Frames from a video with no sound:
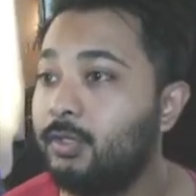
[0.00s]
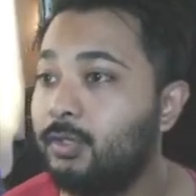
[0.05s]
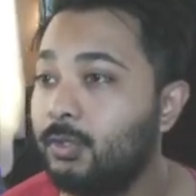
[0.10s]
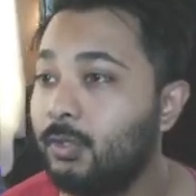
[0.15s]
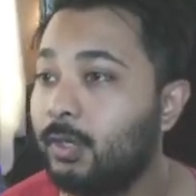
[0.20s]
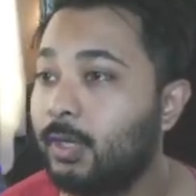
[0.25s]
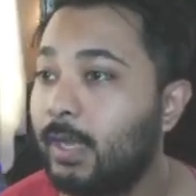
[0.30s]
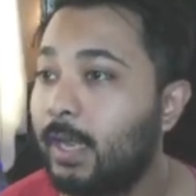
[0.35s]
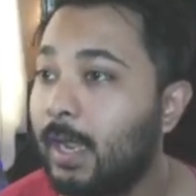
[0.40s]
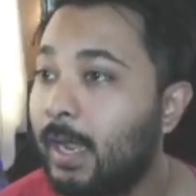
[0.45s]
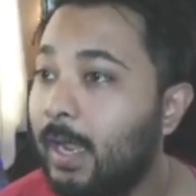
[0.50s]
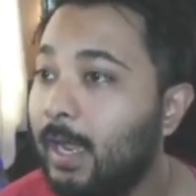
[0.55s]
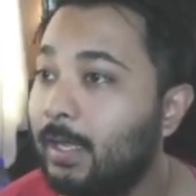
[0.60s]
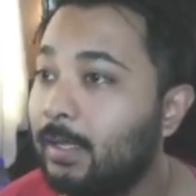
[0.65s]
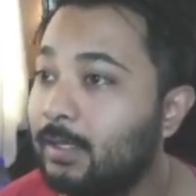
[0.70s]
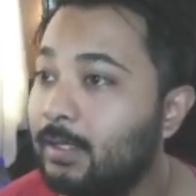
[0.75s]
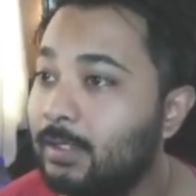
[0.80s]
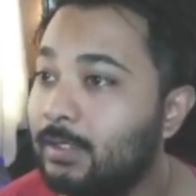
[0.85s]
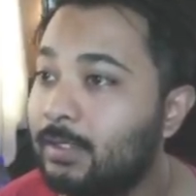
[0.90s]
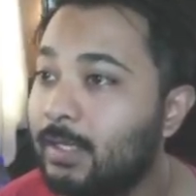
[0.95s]
took,
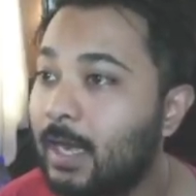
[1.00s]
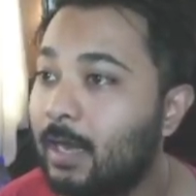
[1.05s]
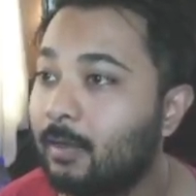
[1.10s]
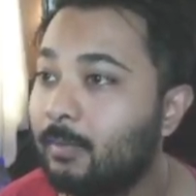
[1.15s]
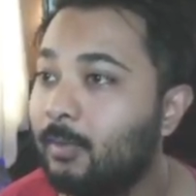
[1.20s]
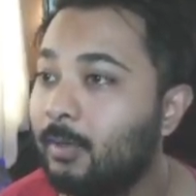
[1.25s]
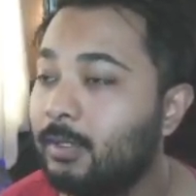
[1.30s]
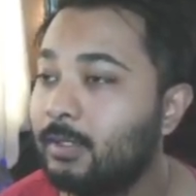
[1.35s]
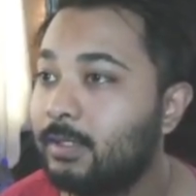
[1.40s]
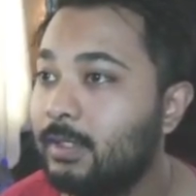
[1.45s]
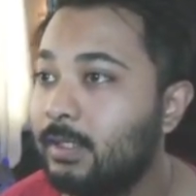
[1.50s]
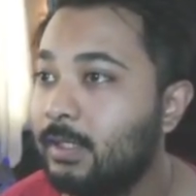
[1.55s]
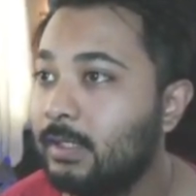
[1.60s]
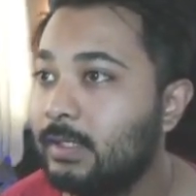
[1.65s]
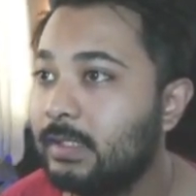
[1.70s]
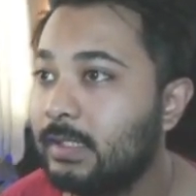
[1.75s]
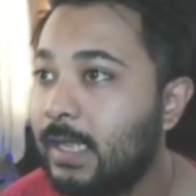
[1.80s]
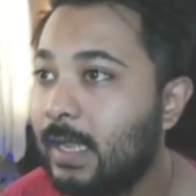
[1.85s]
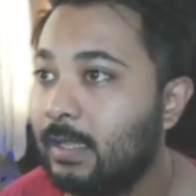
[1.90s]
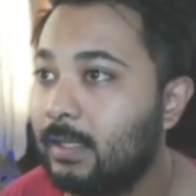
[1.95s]
and this Dark Pulse
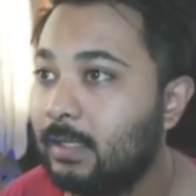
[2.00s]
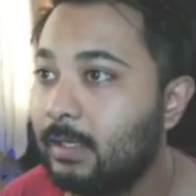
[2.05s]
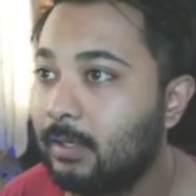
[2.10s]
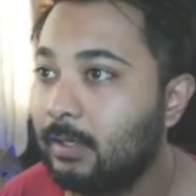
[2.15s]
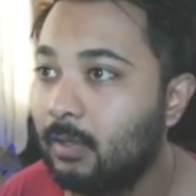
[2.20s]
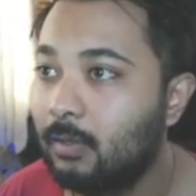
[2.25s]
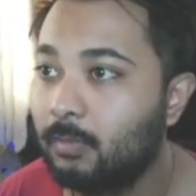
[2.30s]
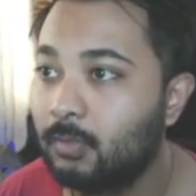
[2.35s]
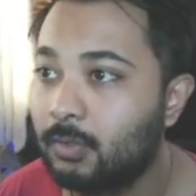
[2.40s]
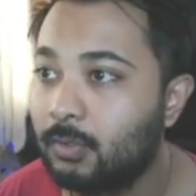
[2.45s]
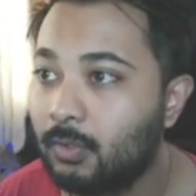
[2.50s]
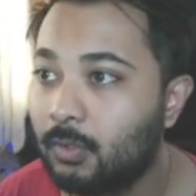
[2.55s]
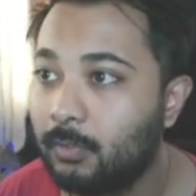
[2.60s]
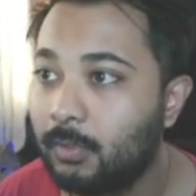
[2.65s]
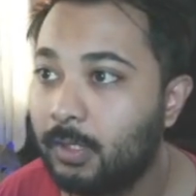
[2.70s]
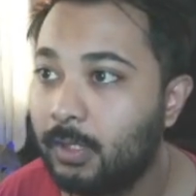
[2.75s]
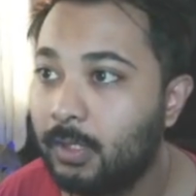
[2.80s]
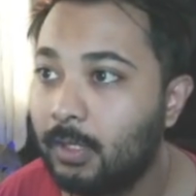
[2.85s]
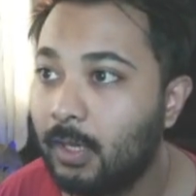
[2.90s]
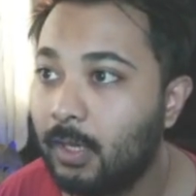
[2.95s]
is, I think, almost going
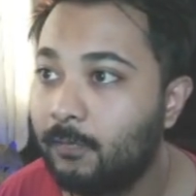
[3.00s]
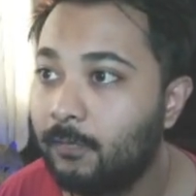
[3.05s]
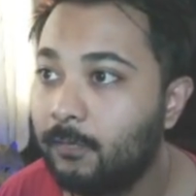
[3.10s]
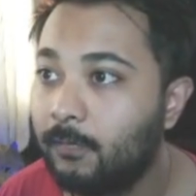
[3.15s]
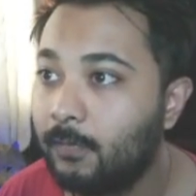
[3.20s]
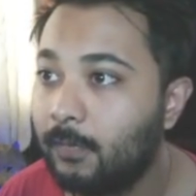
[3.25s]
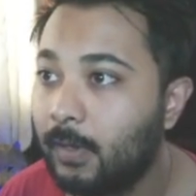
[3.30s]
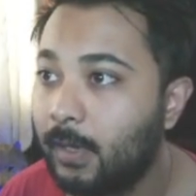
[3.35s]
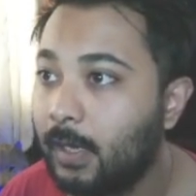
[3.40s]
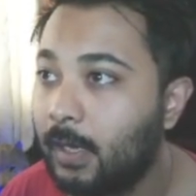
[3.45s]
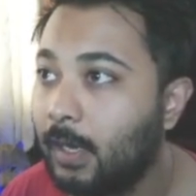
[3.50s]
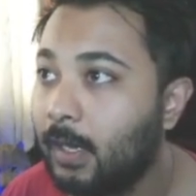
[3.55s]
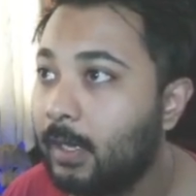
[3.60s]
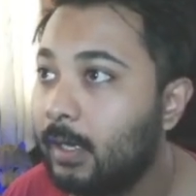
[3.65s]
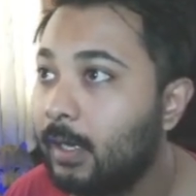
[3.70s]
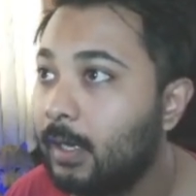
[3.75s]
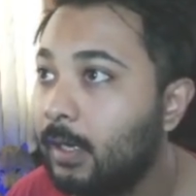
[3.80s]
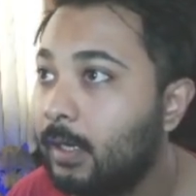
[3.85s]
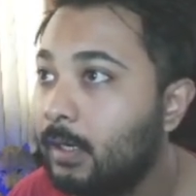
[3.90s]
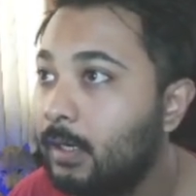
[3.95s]
to be enough.
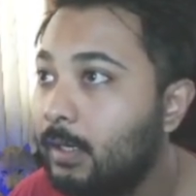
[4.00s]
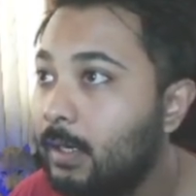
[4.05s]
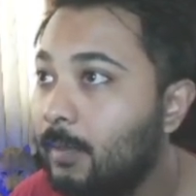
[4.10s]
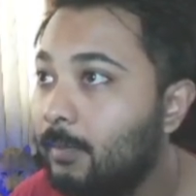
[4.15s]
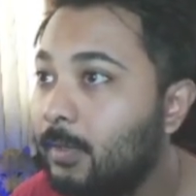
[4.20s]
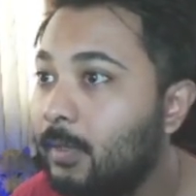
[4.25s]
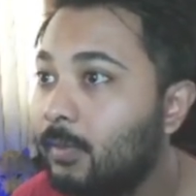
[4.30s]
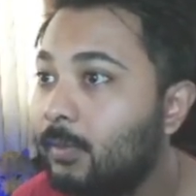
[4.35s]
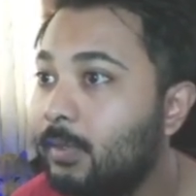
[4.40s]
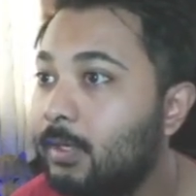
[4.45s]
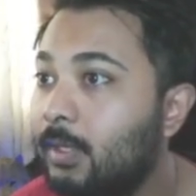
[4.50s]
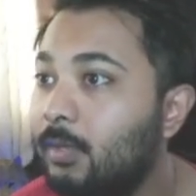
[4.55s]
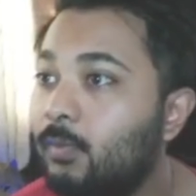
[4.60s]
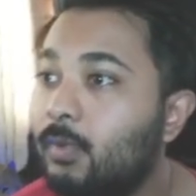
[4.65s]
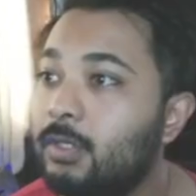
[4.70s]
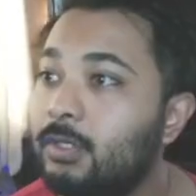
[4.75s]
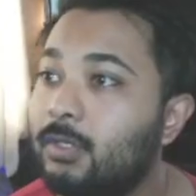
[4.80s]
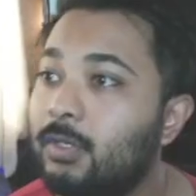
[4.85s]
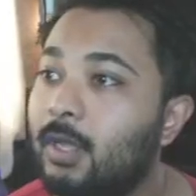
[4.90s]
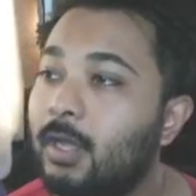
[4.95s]
And yep, it
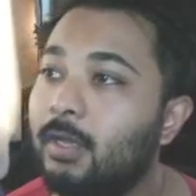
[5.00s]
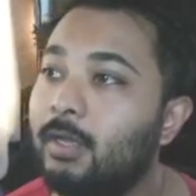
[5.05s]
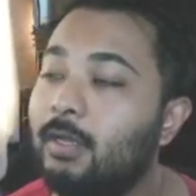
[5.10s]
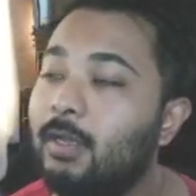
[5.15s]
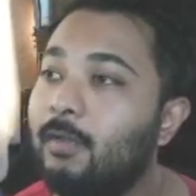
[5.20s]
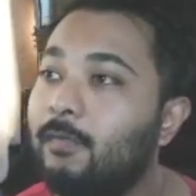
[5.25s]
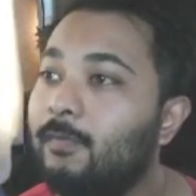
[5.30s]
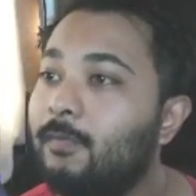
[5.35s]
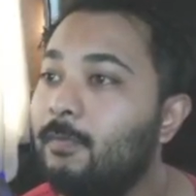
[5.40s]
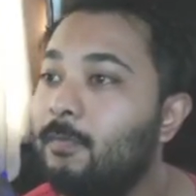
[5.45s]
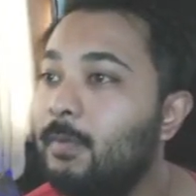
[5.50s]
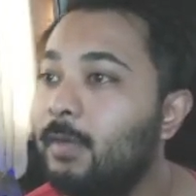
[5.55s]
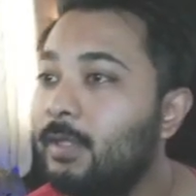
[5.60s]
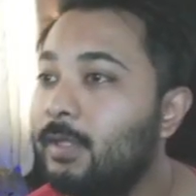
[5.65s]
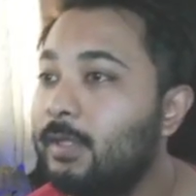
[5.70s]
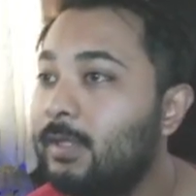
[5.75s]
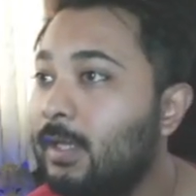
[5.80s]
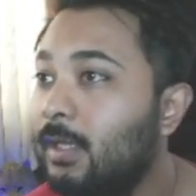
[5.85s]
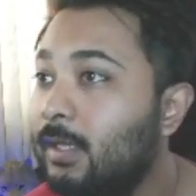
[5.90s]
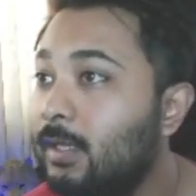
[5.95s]
was not enough,
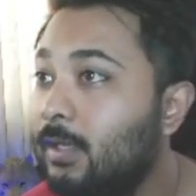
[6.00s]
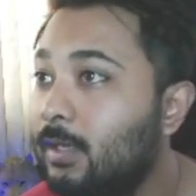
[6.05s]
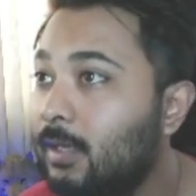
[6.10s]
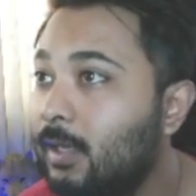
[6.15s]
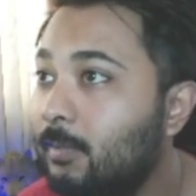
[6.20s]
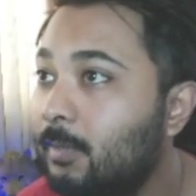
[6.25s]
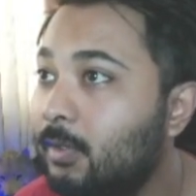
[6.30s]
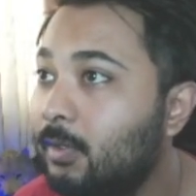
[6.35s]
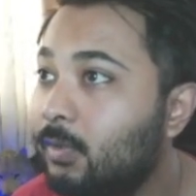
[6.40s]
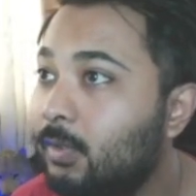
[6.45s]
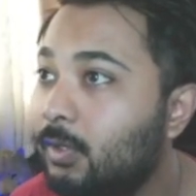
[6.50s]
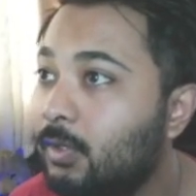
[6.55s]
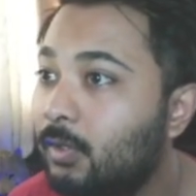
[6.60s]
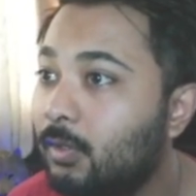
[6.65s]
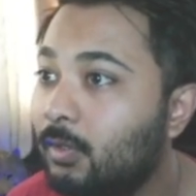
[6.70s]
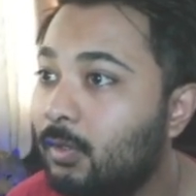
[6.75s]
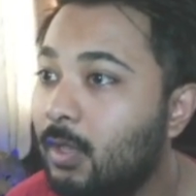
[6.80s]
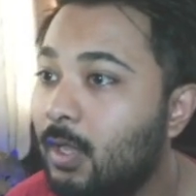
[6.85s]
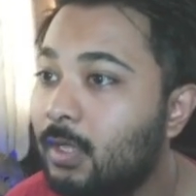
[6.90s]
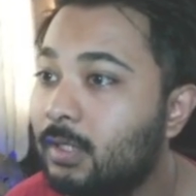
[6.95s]
but they came in with their
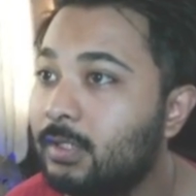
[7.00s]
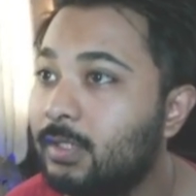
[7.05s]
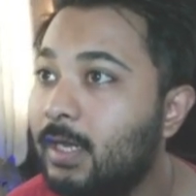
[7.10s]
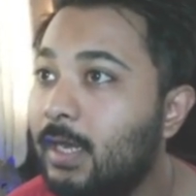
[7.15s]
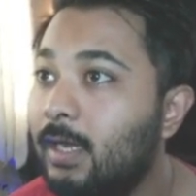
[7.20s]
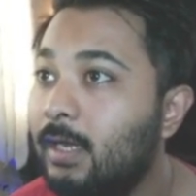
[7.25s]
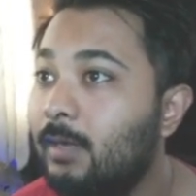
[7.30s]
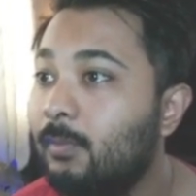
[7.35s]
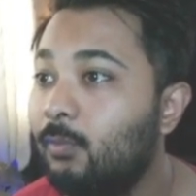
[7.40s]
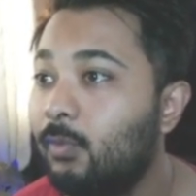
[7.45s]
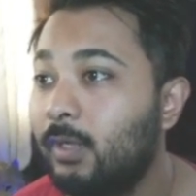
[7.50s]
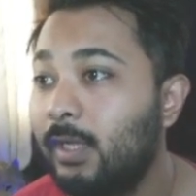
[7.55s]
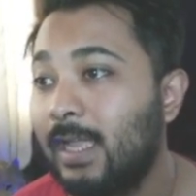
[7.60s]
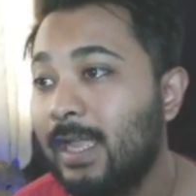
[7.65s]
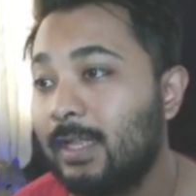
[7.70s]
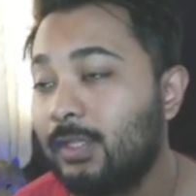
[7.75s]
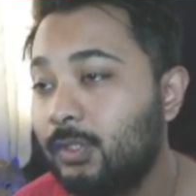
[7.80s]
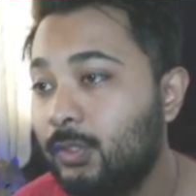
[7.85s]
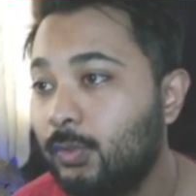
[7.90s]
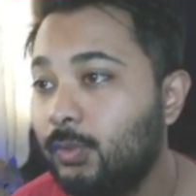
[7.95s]
Clodsire. We
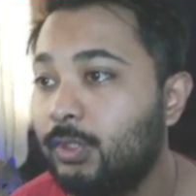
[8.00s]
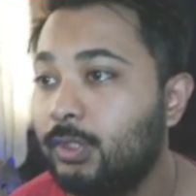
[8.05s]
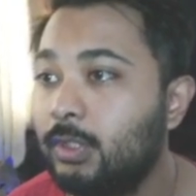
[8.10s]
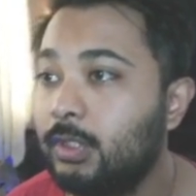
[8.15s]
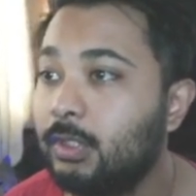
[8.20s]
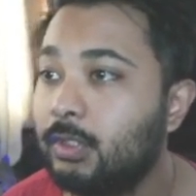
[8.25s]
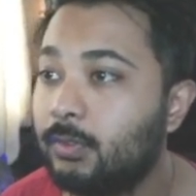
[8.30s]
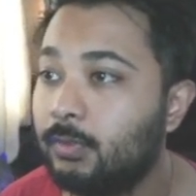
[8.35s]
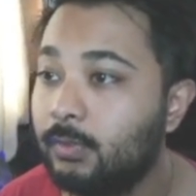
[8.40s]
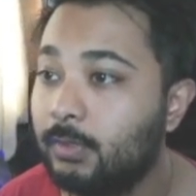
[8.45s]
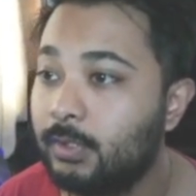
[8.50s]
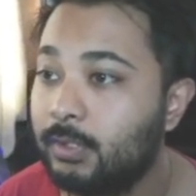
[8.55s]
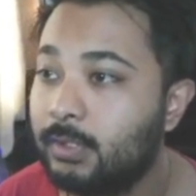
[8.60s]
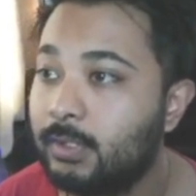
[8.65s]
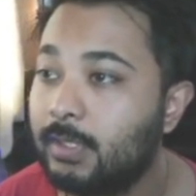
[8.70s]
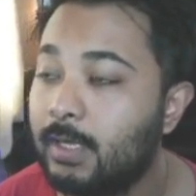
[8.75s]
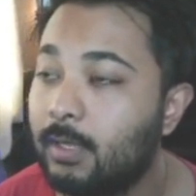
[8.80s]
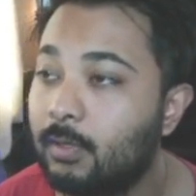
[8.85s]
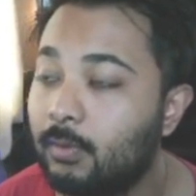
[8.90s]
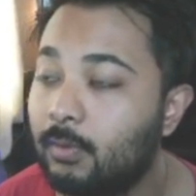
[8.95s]
got 2 shields, so this
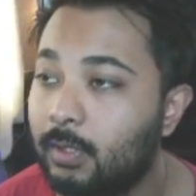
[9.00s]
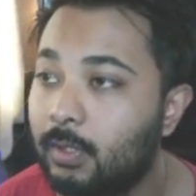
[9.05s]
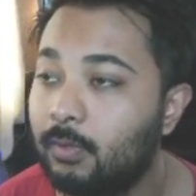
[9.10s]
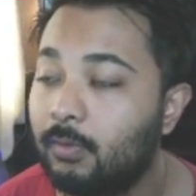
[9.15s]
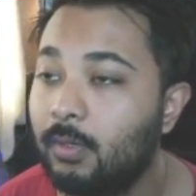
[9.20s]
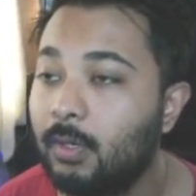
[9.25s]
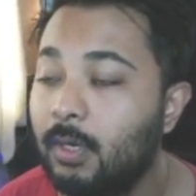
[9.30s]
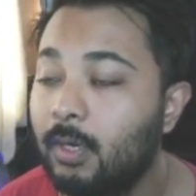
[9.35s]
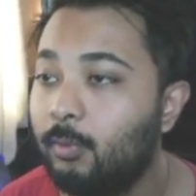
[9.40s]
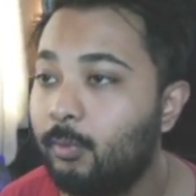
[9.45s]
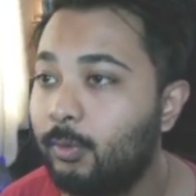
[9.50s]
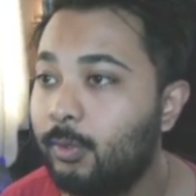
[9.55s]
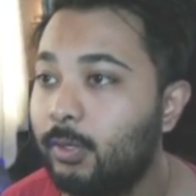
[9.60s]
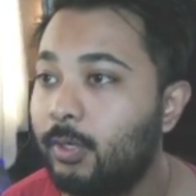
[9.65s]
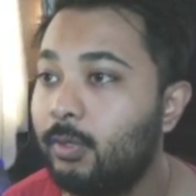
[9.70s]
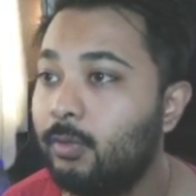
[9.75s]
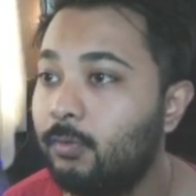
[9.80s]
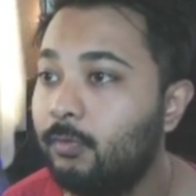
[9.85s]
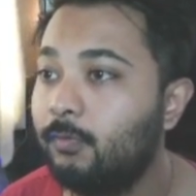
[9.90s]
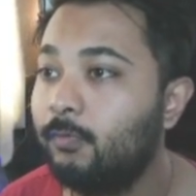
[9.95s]
is now looking
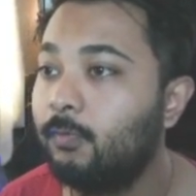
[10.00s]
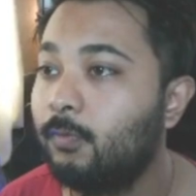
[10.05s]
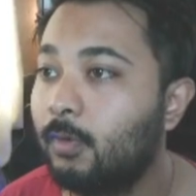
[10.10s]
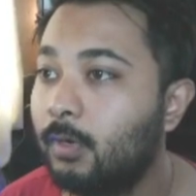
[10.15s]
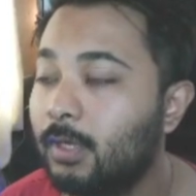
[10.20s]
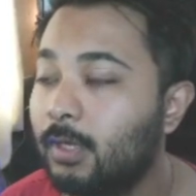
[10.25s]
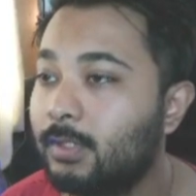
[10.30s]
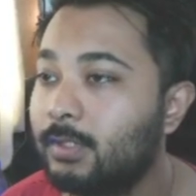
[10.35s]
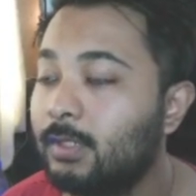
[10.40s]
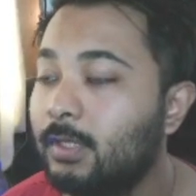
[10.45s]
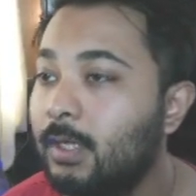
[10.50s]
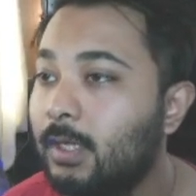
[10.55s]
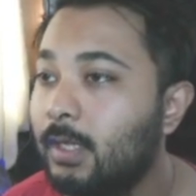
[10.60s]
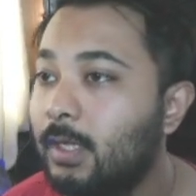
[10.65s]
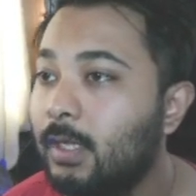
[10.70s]
pretty good for us.